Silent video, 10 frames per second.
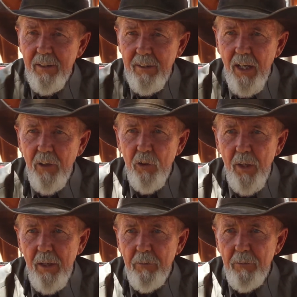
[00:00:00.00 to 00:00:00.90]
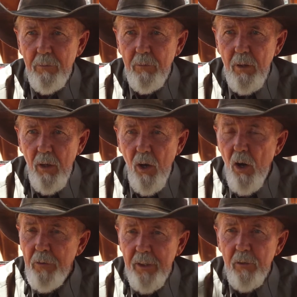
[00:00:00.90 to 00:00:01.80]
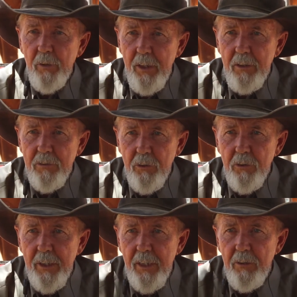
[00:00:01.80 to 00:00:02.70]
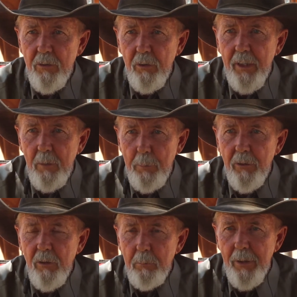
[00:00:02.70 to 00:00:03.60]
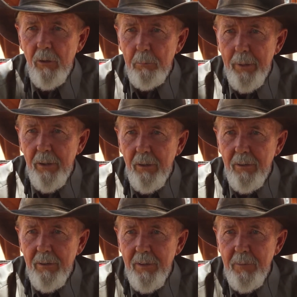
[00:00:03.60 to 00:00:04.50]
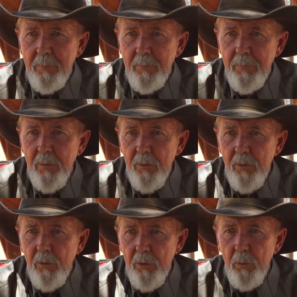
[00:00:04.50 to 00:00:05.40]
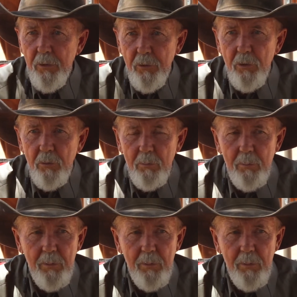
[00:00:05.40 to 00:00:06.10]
now you have all the ingredients you need to get better and better and better. You know, you really do.